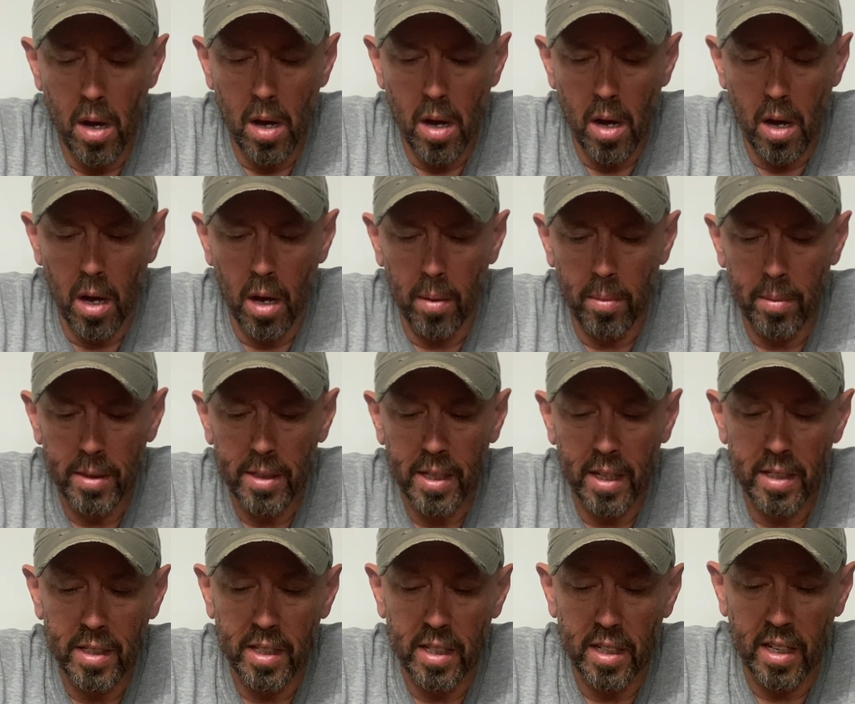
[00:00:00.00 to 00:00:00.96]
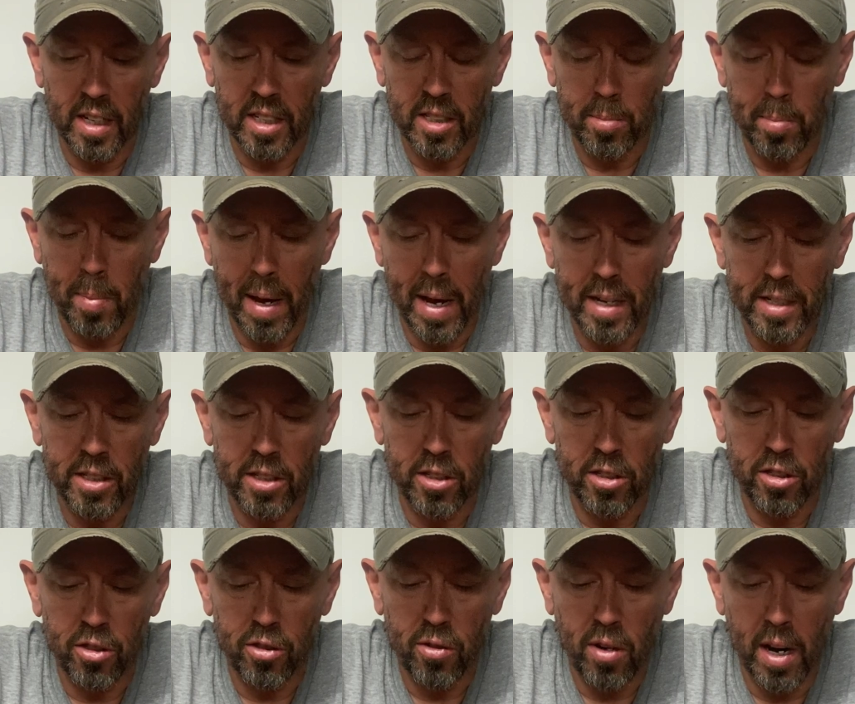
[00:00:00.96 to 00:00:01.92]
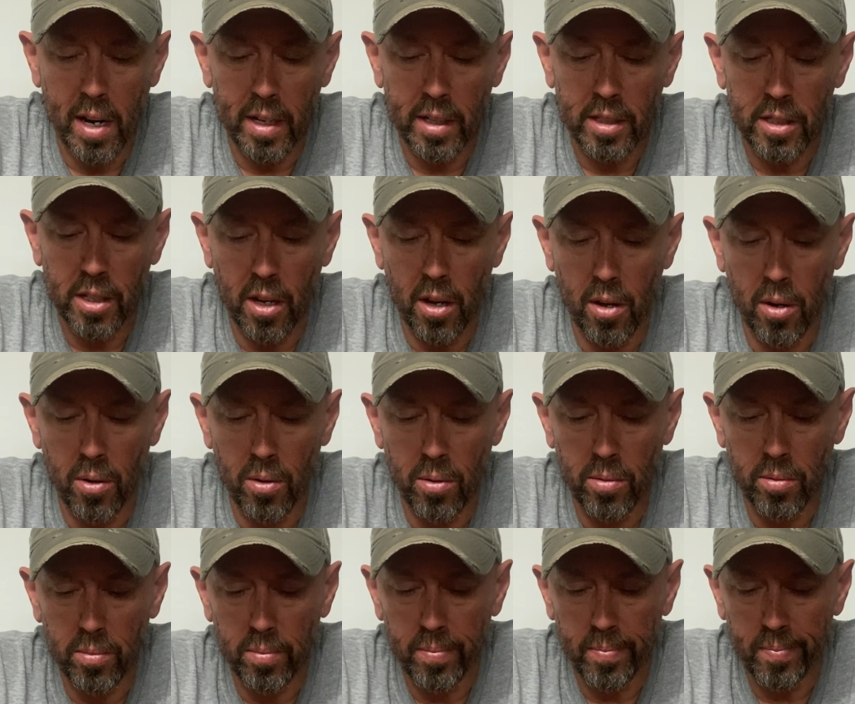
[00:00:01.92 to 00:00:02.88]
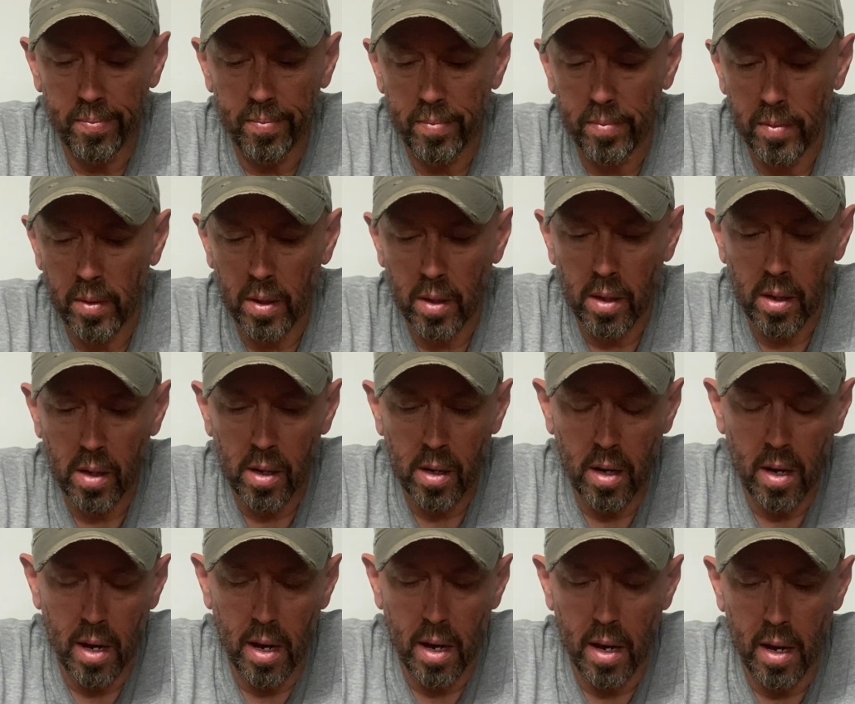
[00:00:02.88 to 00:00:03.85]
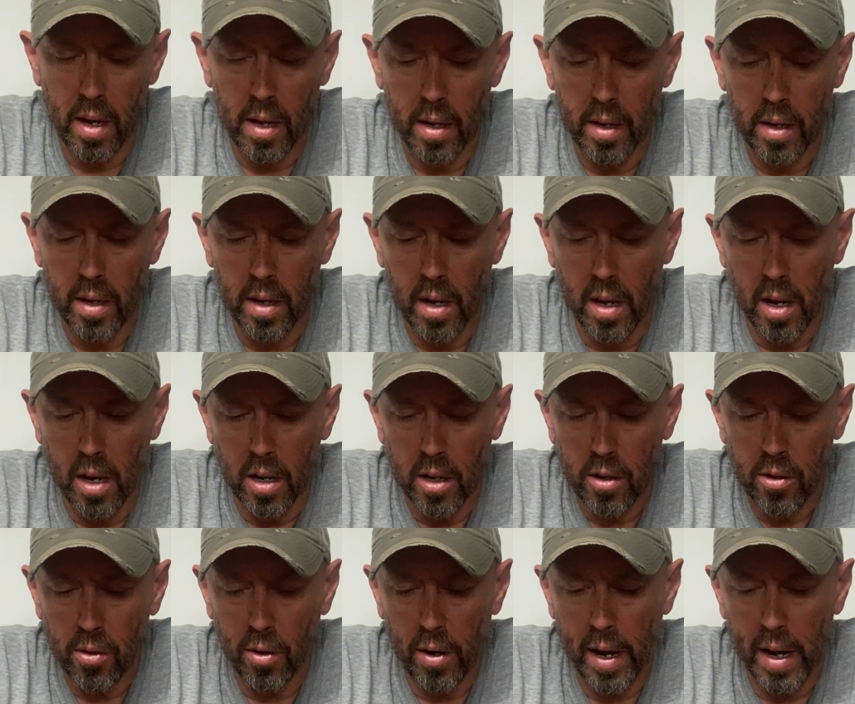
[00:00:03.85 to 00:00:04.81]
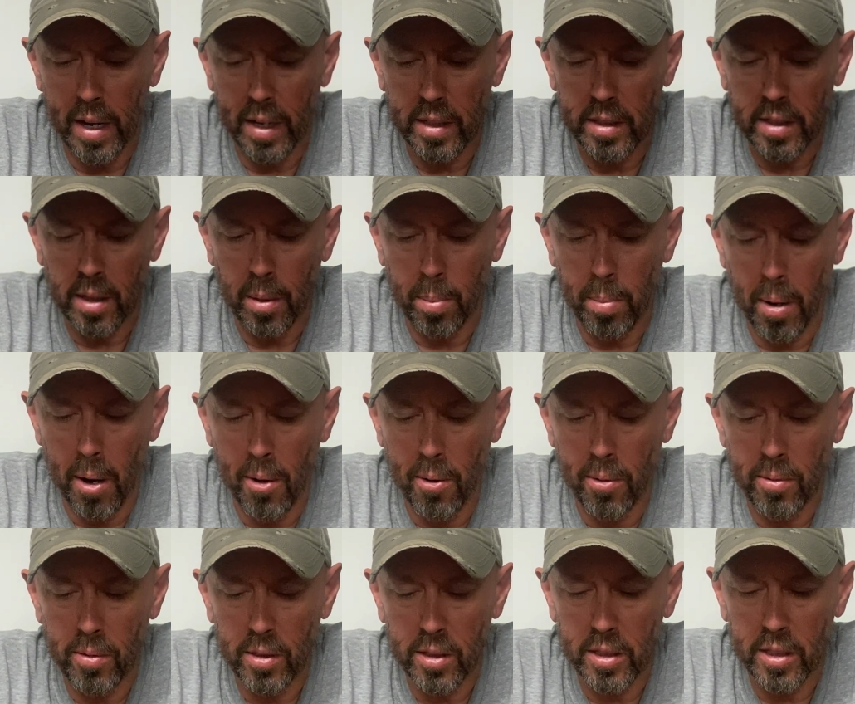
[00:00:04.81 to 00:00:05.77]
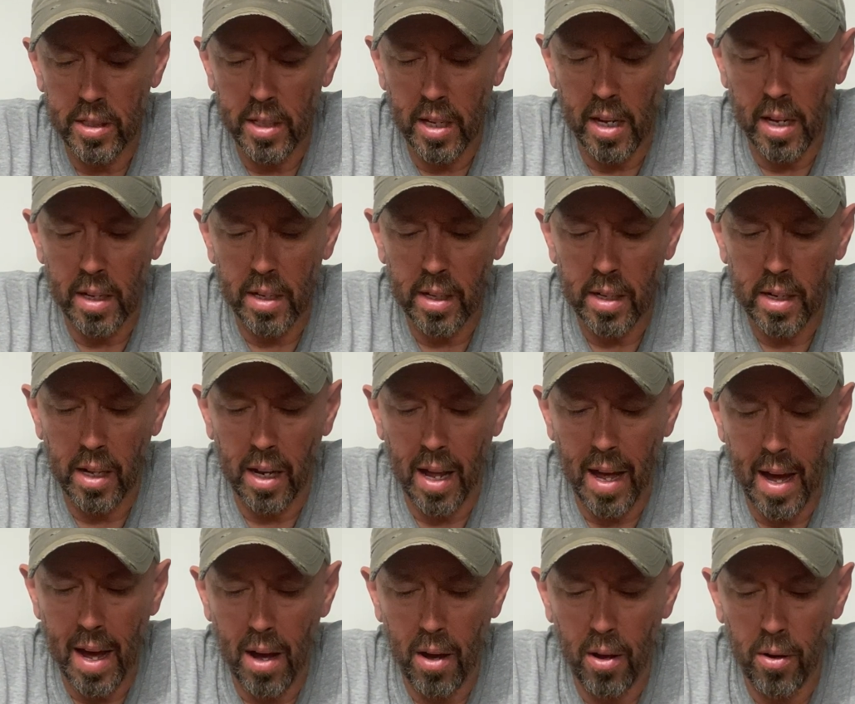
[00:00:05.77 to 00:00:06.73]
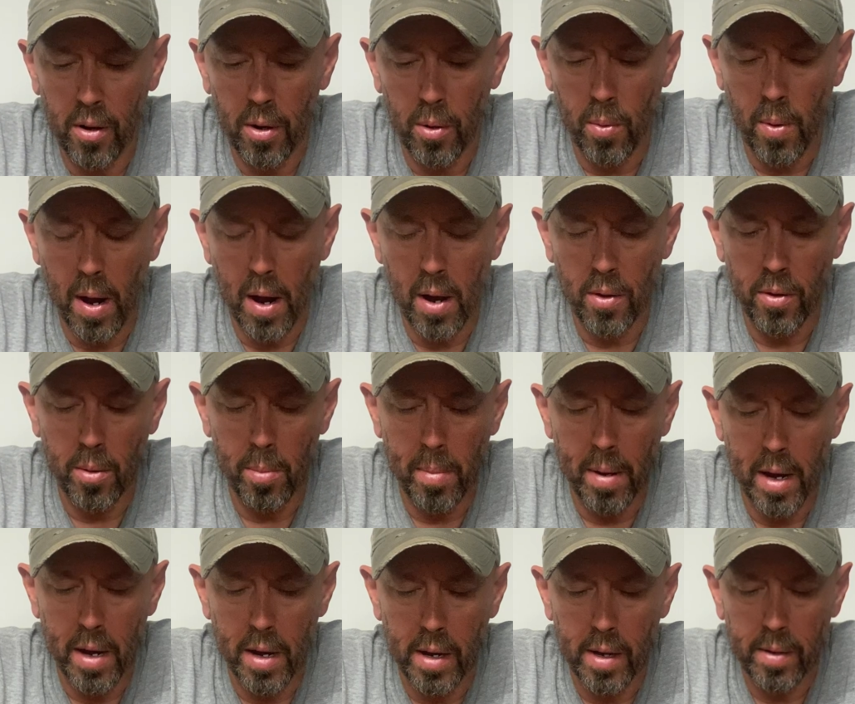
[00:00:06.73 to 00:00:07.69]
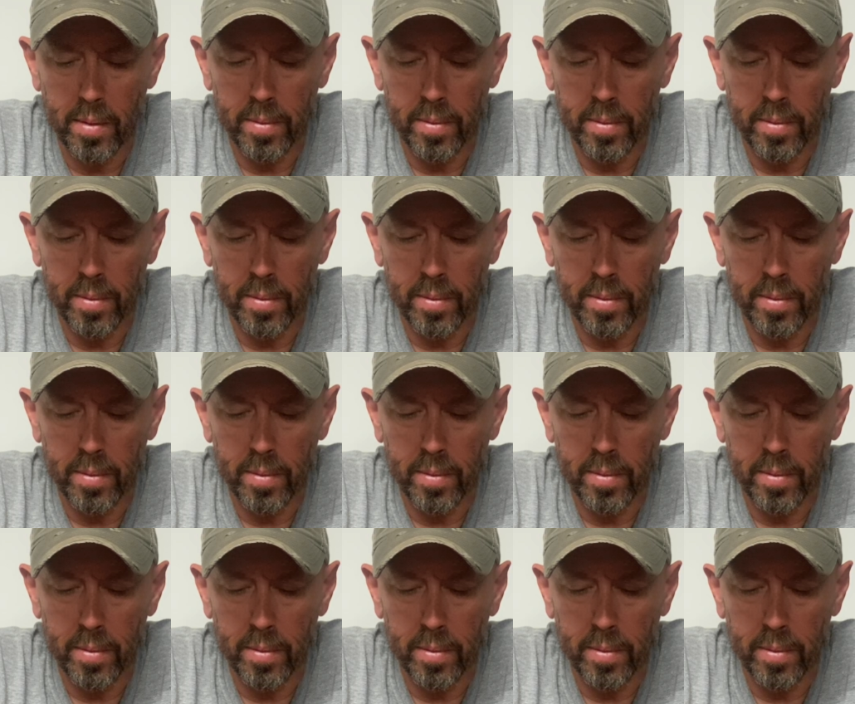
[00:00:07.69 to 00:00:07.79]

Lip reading: It says it expands the strike zone and creates a potent scent cloud around the bait.